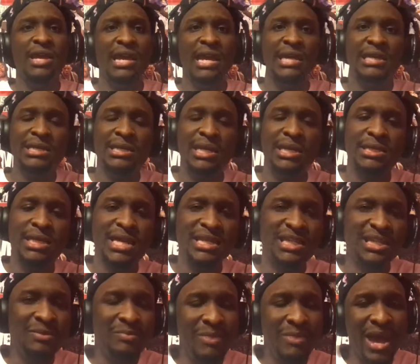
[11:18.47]
It
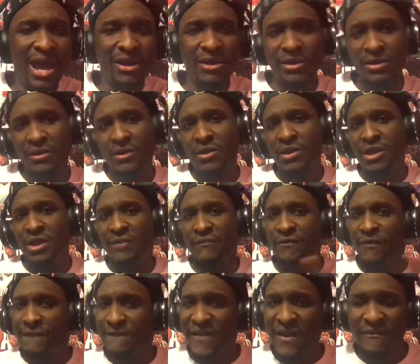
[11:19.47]
doesn't matter if
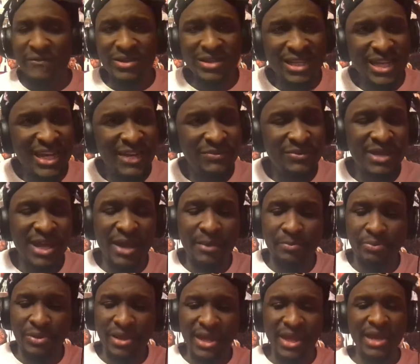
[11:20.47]
your favorite team's
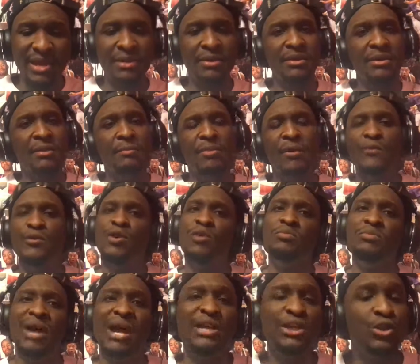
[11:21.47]
not playing, but when
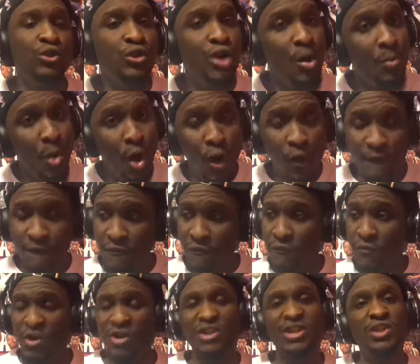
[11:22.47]
them nights you come home from
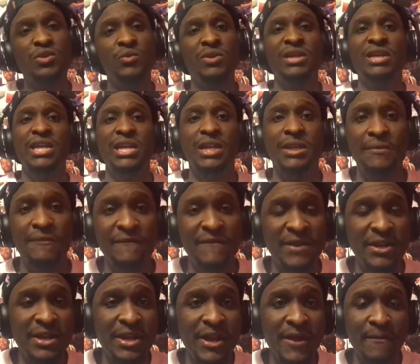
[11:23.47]
work, you just want to kick your
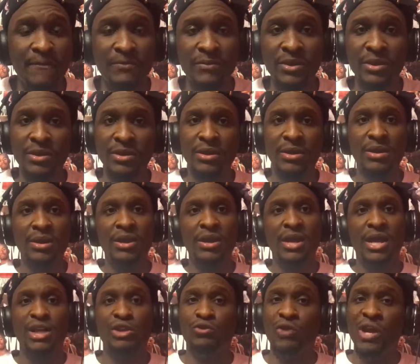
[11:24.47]
feet up
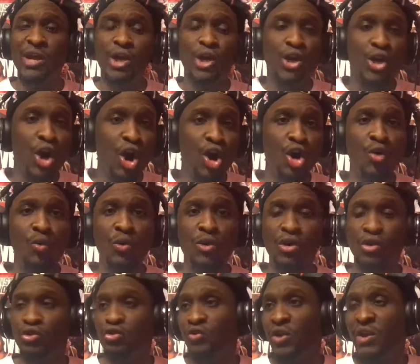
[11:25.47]
and drink a cold one
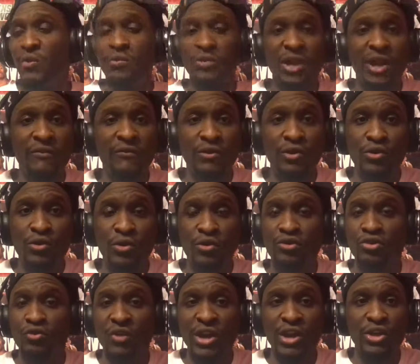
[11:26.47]
or drink whatever you're
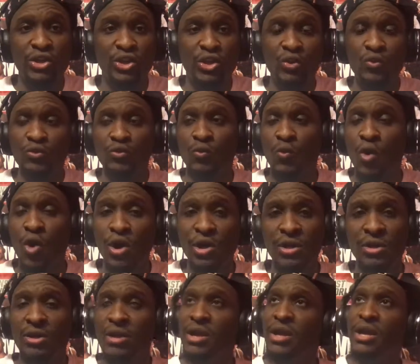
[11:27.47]
going to drink, juice,
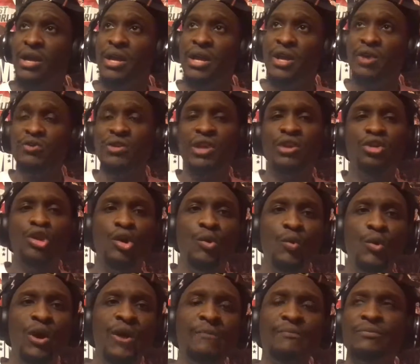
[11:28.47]
water, and you say, you know
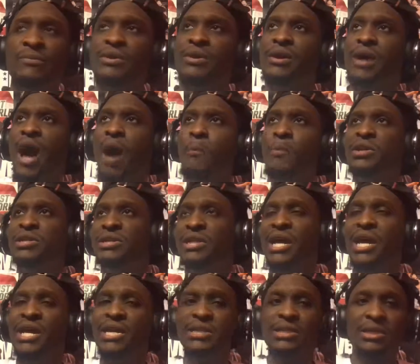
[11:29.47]
what, I'm going to
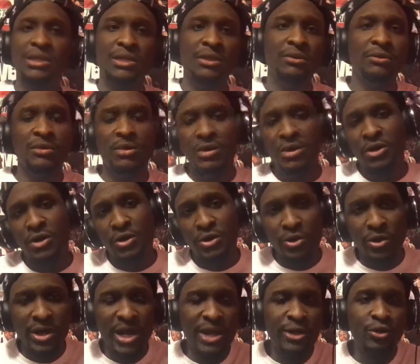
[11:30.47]
change to
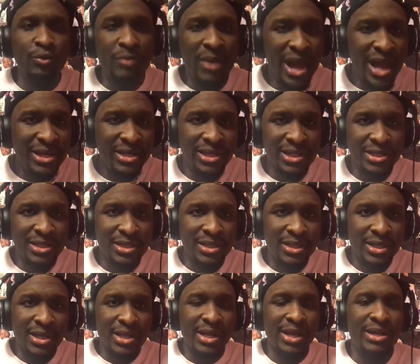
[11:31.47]
the Orlando Magics
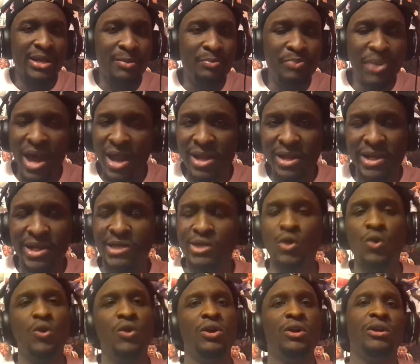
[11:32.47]
and the Pelicans,
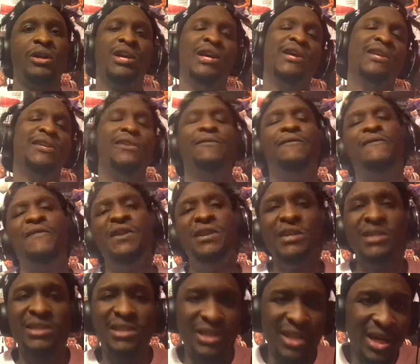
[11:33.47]
or the
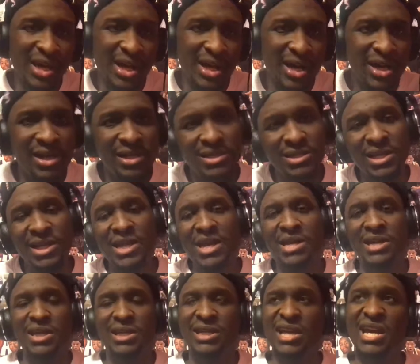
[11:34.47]
Phoenix Suns
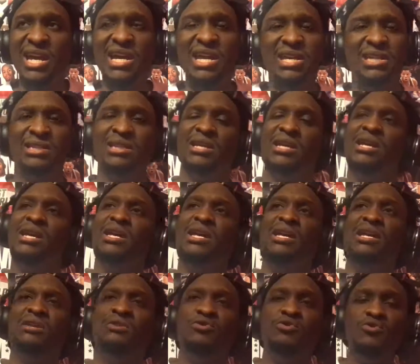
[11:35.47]
and the Kings.
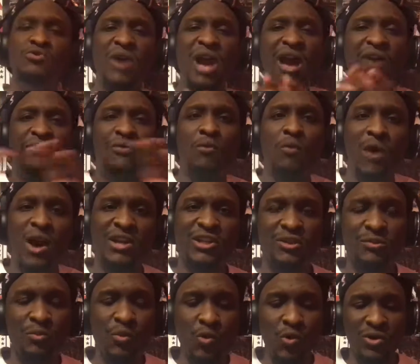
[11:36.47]
You have to
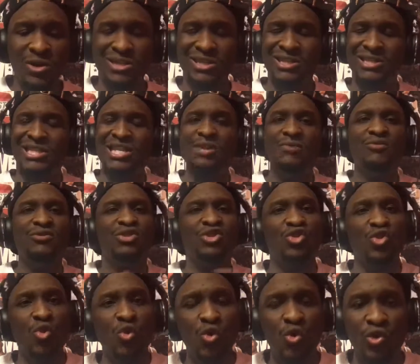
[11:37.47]
watch more to see what's
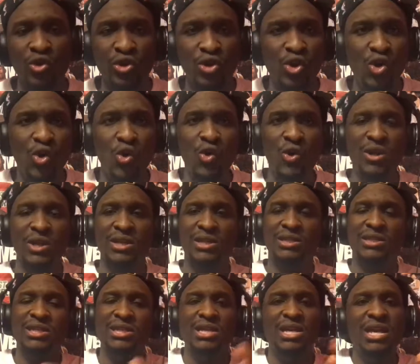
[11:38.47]
going on
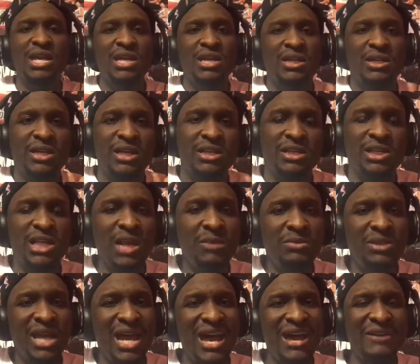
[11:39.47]
and see, because
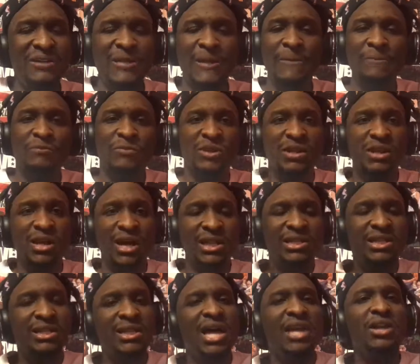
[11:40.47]
sometimes
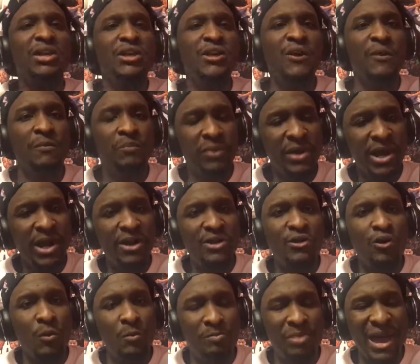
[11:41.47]
there's a lot of good
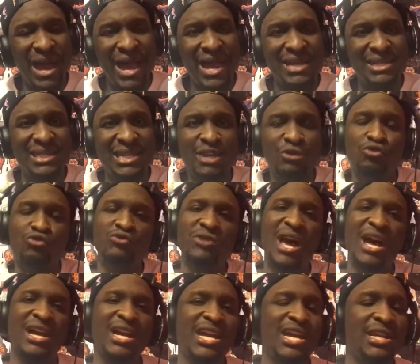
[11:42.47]
players on bad teams who's
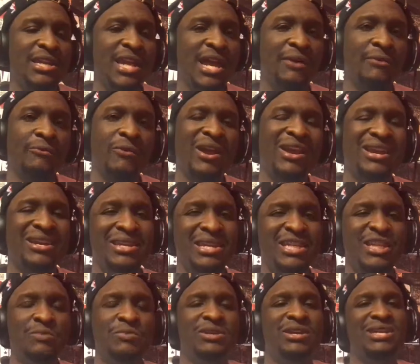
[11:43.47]
not getting that
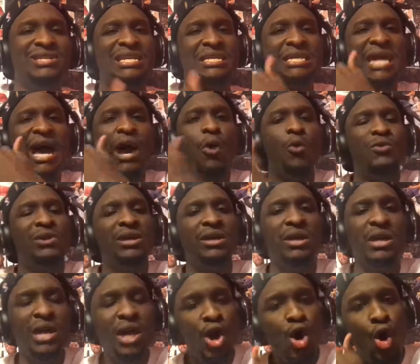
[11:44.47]
recognition because they're not on
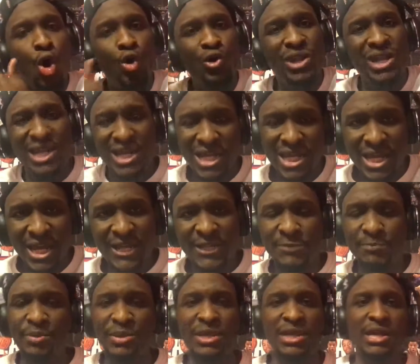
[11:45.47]
the
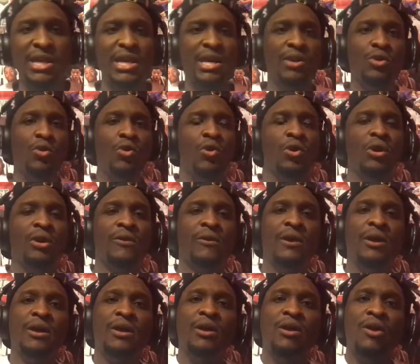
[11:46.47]
ESPN or
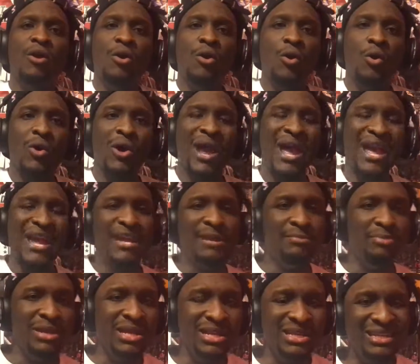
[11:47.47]

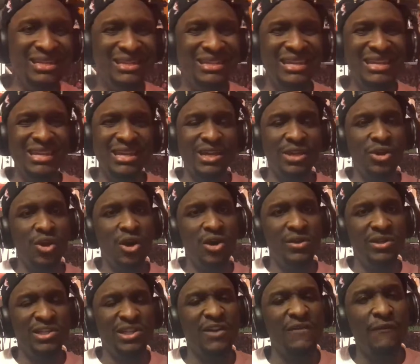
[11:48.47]
ABC and
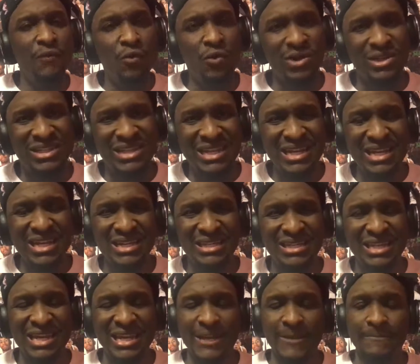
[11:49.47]
all this stuff, or
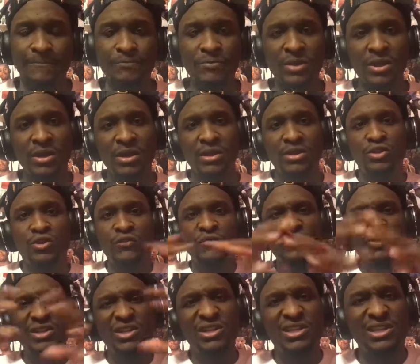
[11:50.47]
TNT. So
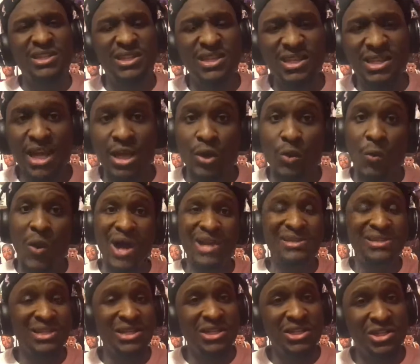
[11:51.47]
you just can sit down and
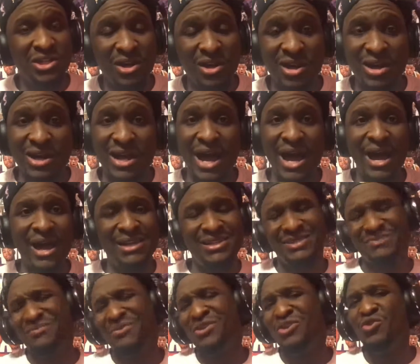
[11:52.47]
watch these young
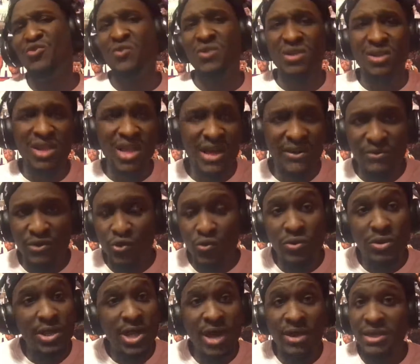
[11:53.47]
guys, man, you will love
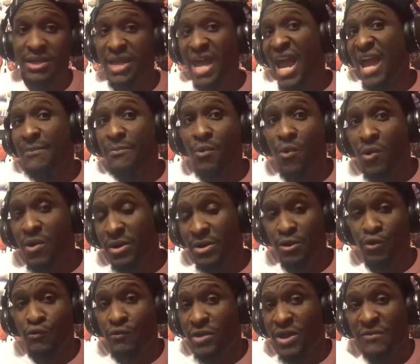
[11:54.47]
the game more.
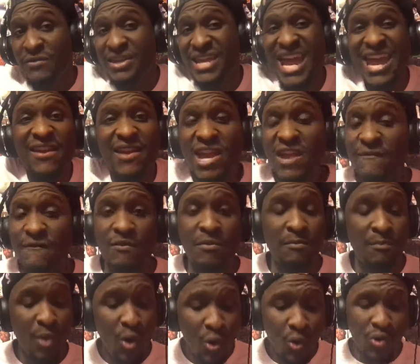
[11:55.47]
You will love the game
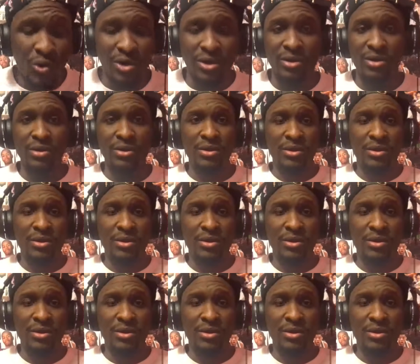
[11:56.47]
even more.